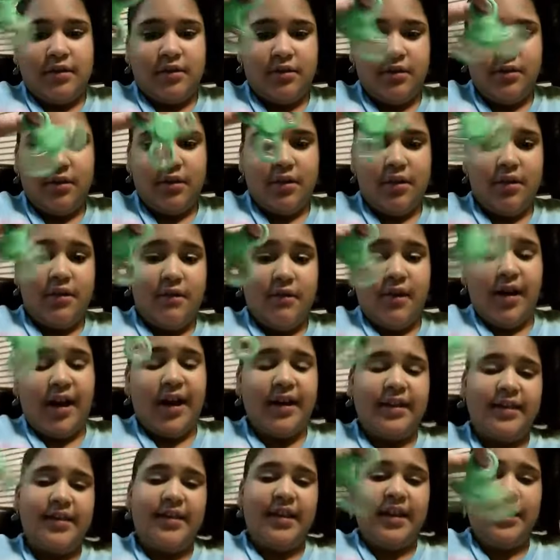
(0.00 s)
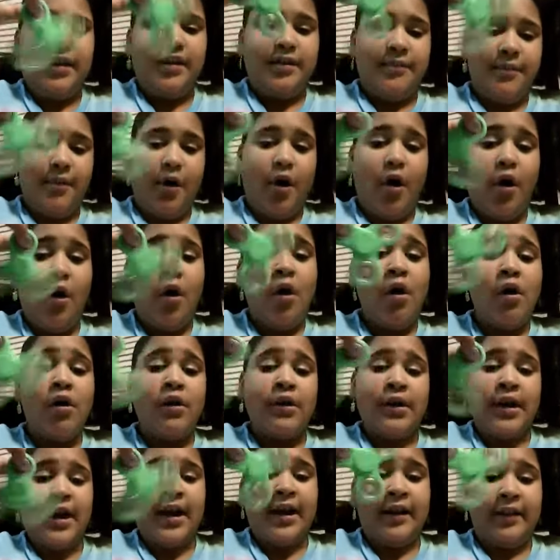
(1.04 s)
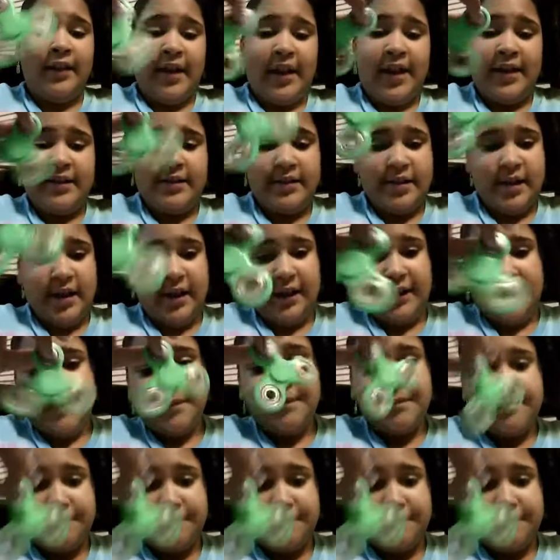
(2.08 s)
So, I stayed up all night last night.